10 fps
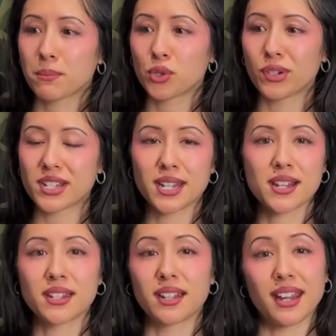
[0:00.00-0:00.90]
between
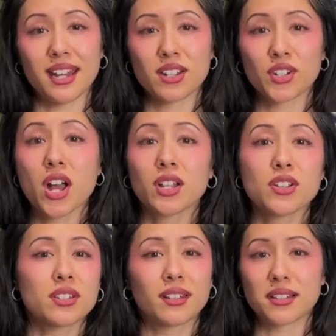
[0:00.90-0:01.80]
$16 and
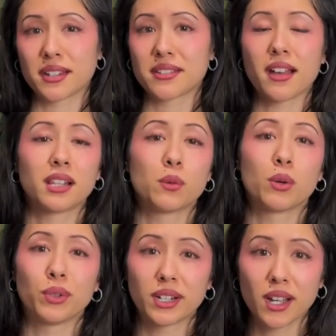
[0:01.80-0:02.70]
$18, and that's exactly what
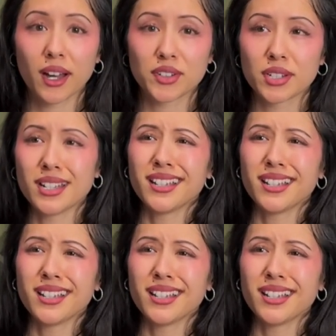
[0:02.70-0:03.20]
we got.